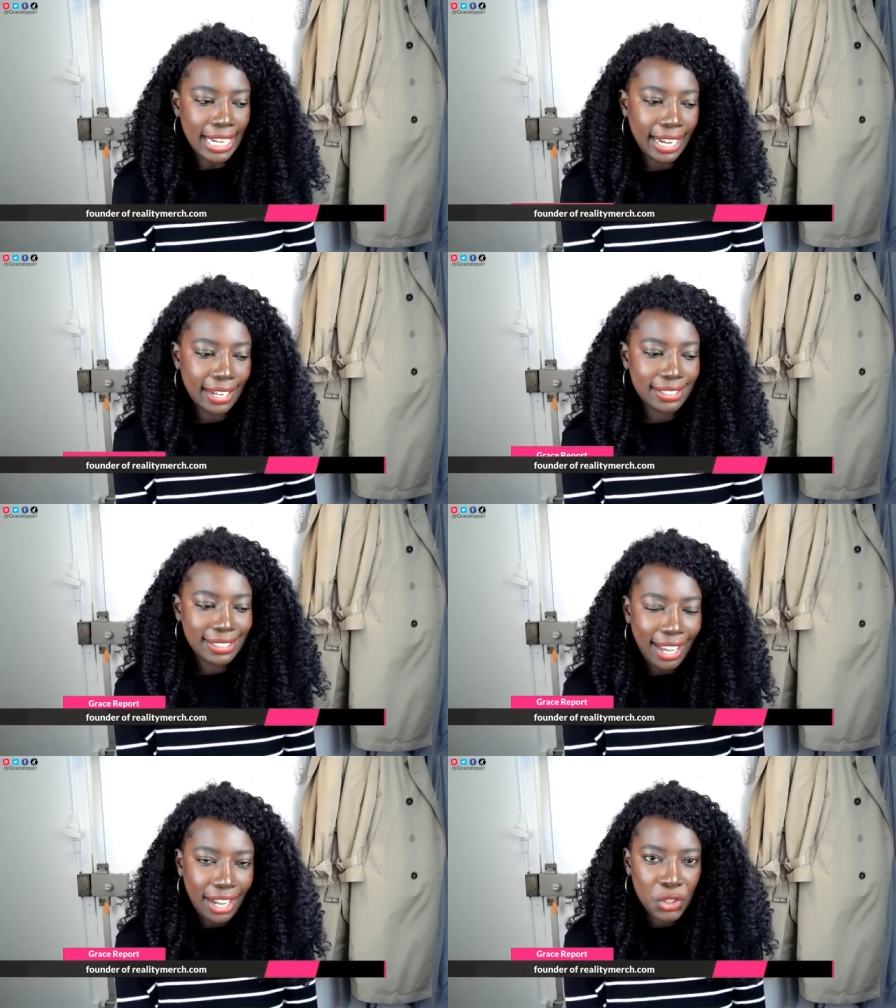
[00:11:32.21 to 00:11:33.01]
and
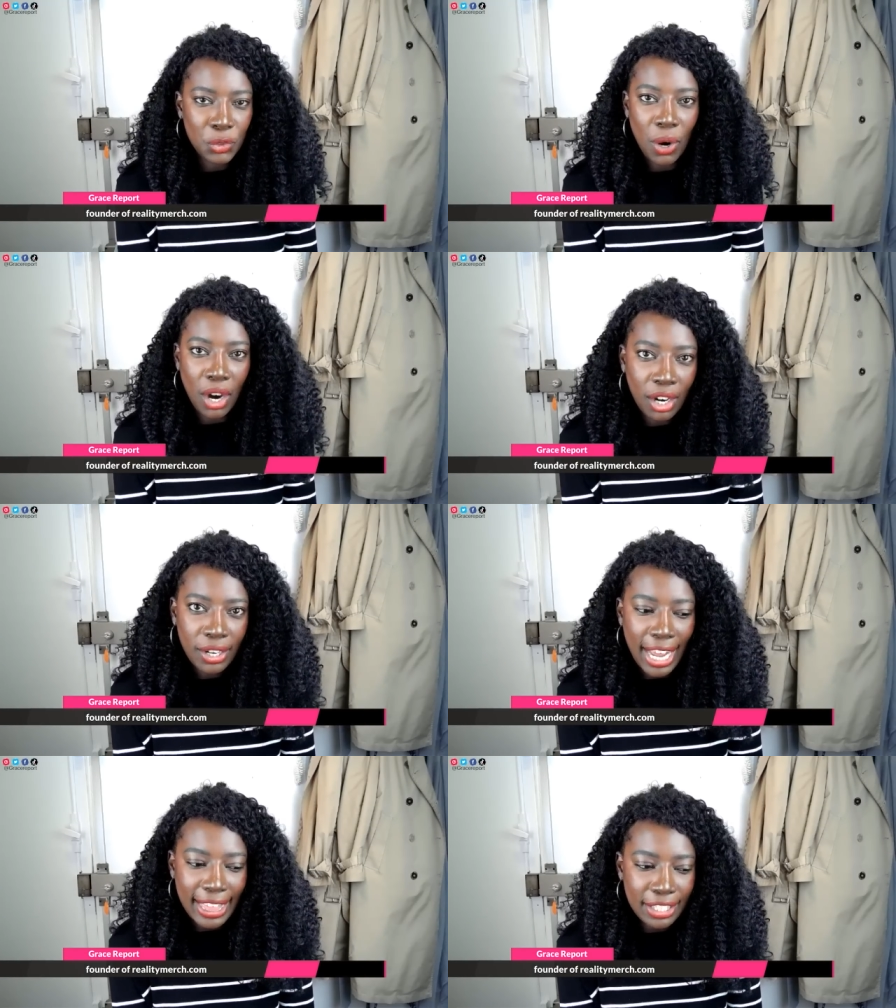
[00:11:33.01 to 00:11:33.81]
yeah you are
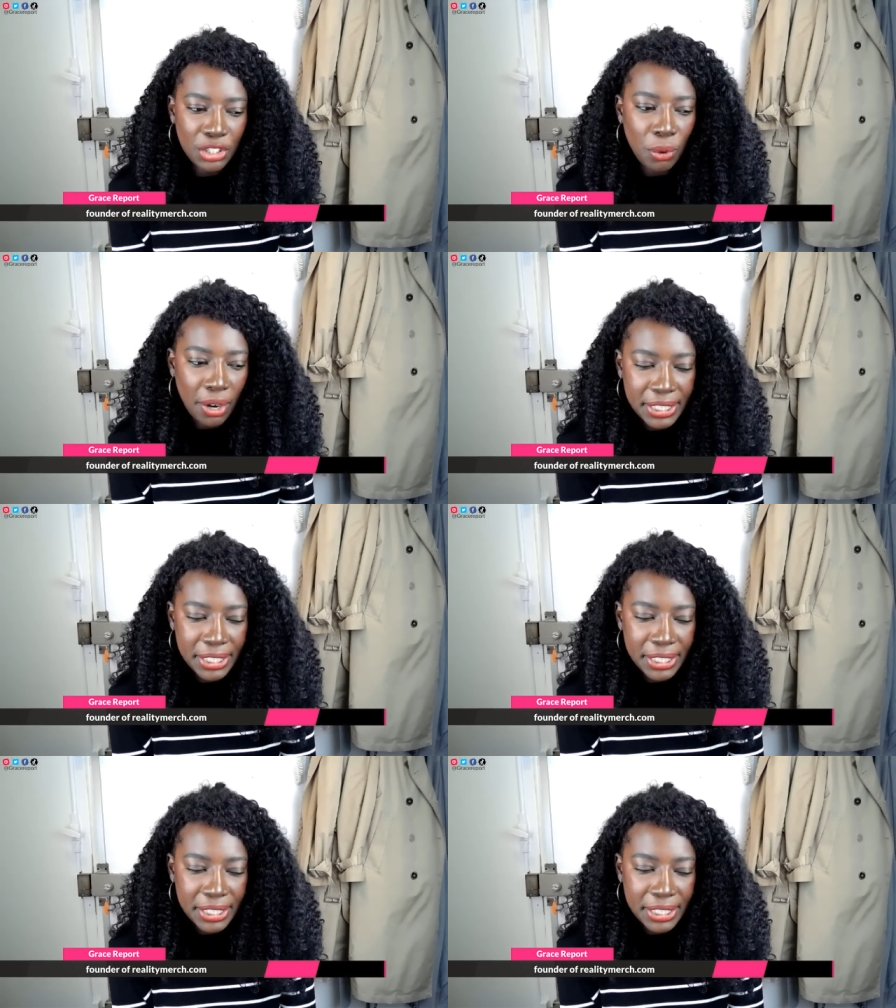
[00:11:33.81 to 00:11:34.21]
i think you are